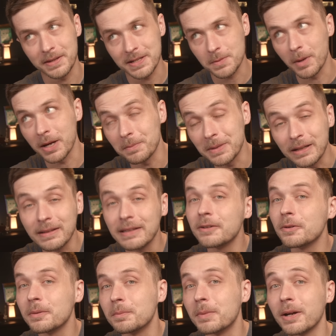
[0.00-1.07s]
this might be a
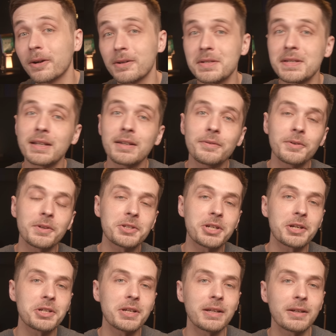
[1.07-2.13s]
little embarrassing for the
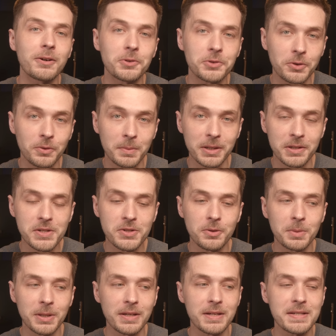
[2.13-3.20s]
Chechnyan cultural
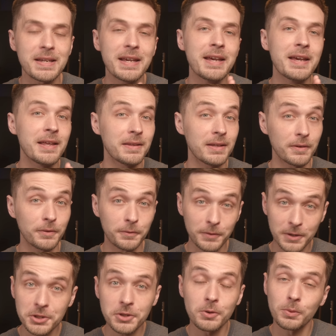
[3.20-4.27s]
minister because the
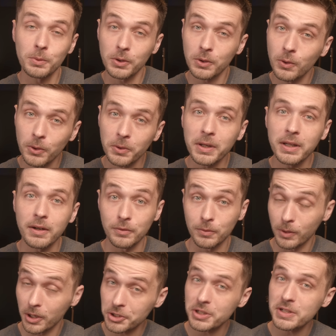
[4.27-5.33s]
official recording
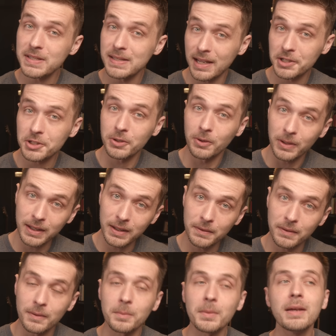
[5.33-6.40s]
of Russia's national
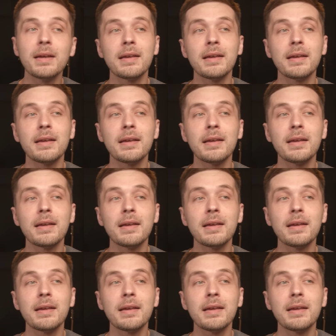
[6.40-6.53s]
anthem